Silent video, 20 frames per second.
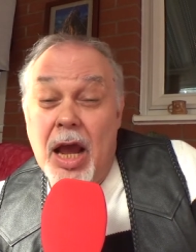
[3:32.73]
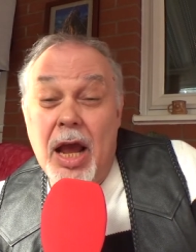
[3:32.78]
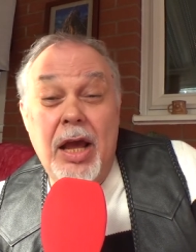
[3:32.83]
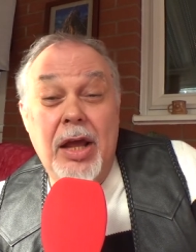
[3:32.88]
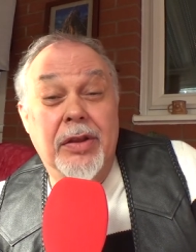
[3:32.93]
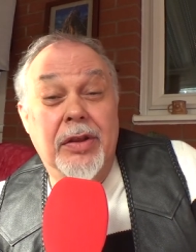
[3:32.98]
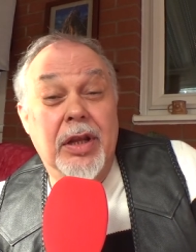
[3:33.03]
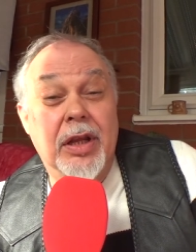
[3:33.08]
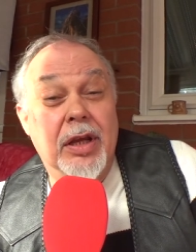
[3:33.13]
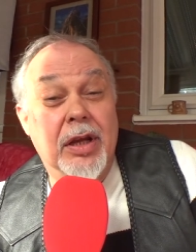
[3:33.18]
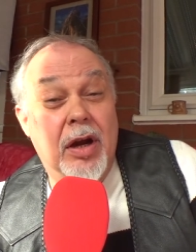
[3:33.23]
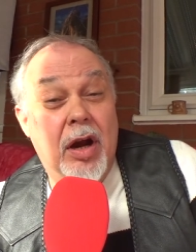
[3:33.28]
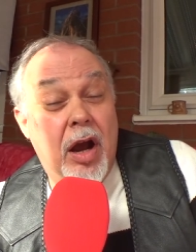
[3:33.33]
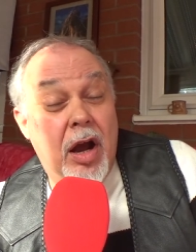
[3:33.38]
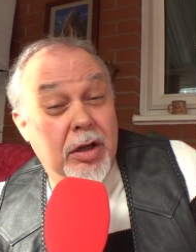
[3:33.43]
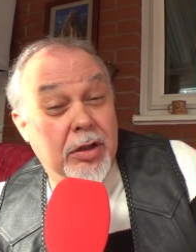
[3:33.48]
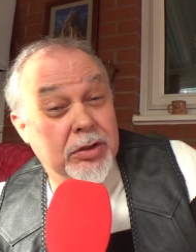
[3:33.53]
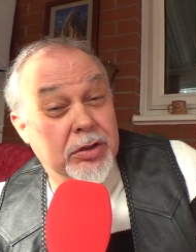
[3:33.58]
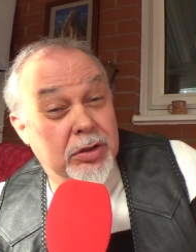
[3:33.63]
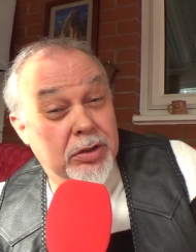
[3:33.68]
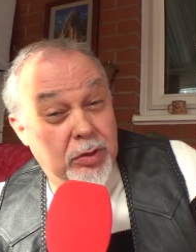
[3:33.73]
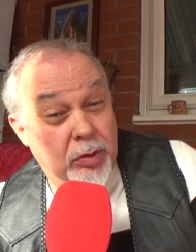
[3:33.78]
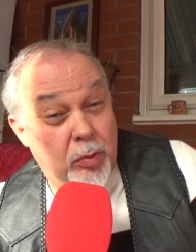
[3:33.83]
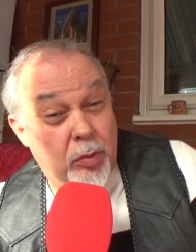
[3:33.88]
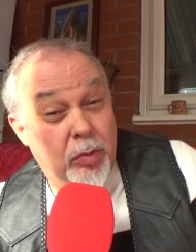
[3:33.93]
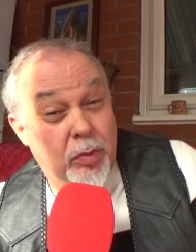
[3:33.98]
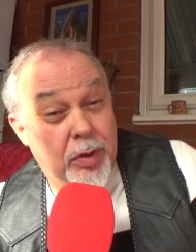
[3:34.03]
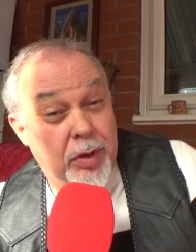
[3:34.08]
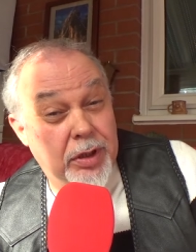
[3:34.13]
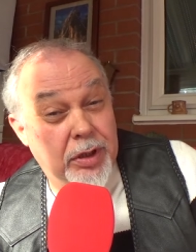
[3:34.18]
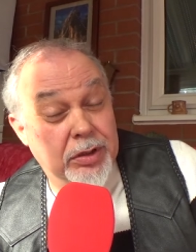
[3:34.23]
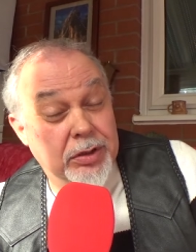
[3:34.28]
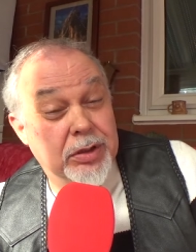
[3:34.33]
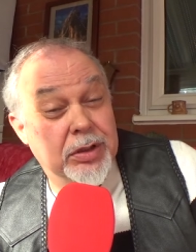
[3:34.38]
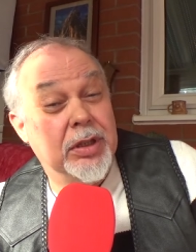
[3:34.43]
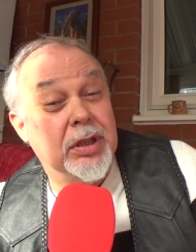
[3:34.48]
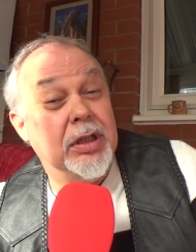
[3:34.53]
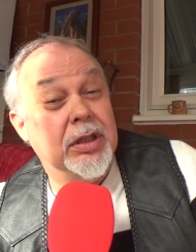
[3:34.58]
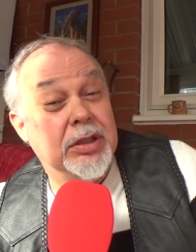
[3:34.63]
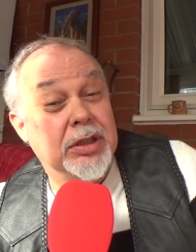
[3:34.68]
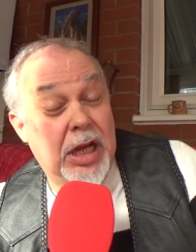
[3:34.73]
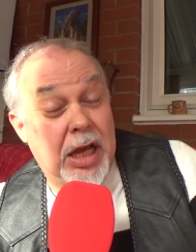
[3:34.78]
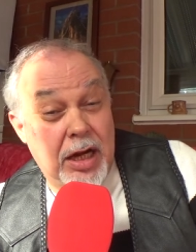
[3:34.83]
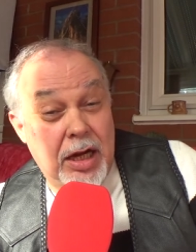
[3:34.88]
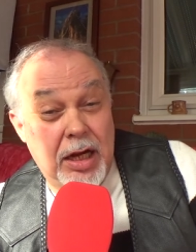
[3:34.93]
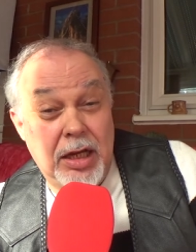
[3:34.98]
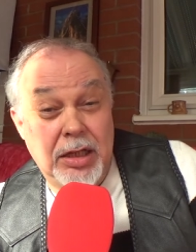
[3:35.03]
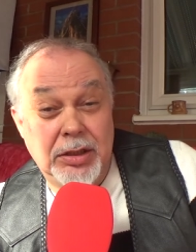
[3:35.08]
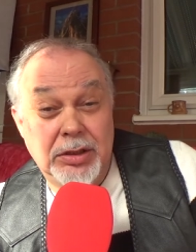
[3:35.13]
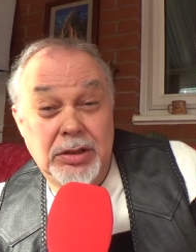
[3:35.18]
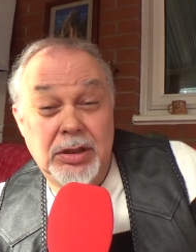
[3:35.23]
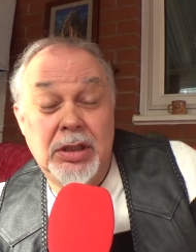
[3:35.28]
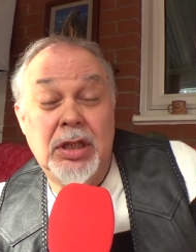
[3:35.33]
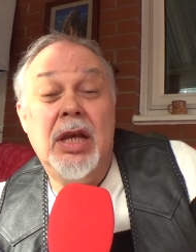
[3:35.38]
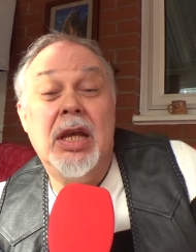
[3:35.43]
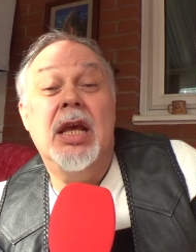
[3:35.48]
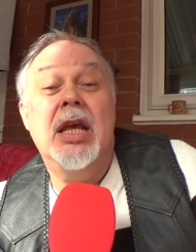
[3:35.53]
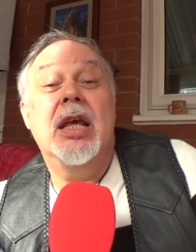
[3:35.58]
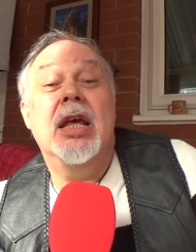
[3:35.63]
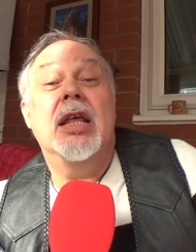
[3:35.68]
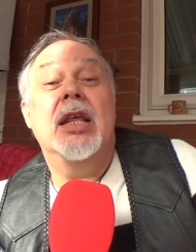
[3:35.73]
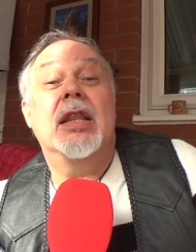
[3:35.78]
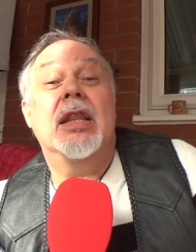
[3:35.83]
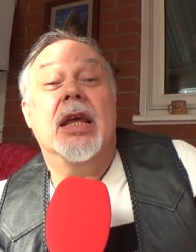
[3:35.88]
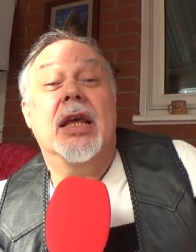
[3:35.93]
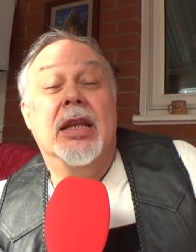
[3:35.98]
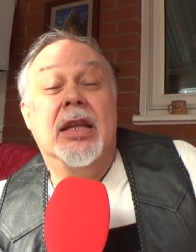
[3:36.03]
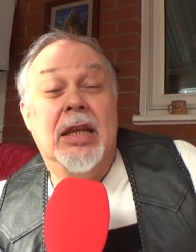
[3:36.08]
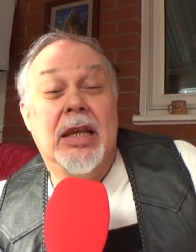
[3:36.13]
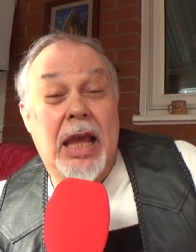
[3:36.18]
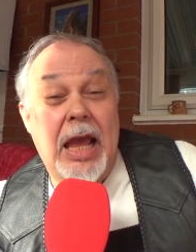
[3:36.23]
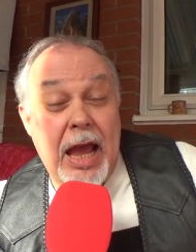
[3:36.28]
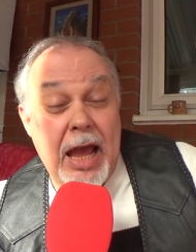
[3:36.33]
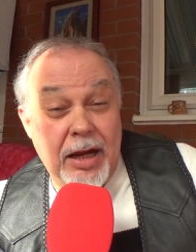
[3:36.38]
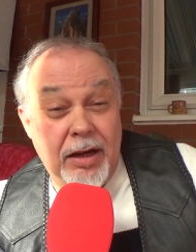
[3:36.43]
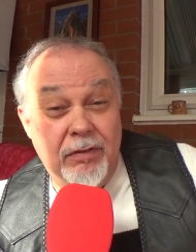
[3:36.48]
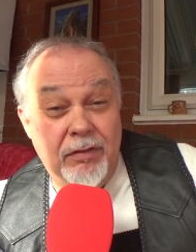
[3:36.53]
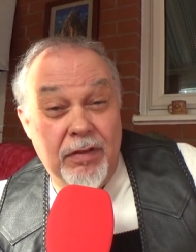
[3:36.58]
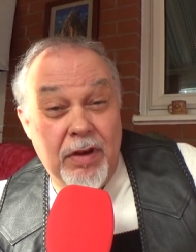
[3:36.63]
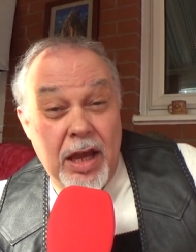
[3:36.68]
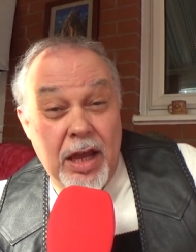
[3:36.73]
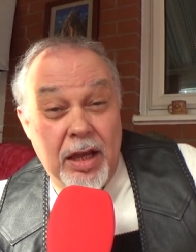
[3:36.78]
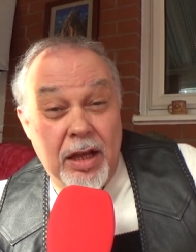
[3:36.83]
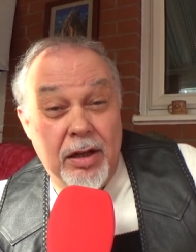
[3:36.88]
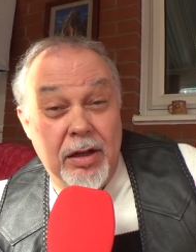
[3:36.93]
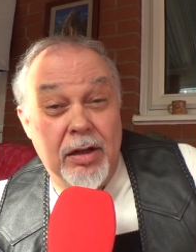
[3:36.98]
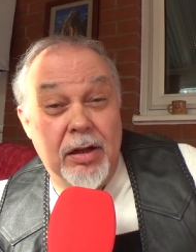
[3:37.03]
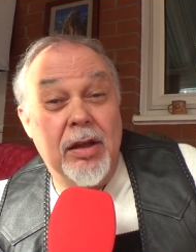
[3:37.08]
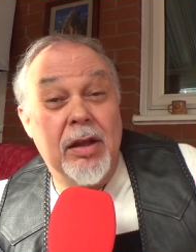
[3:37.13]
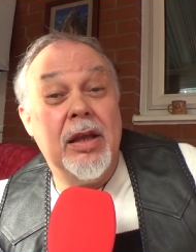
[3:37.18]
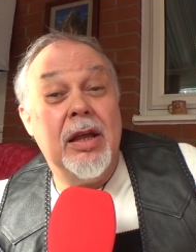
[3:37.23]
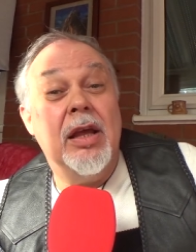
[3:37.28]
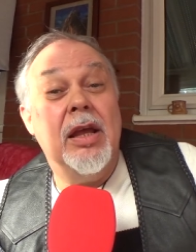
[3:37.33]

And there are stories that tell us that Cadvale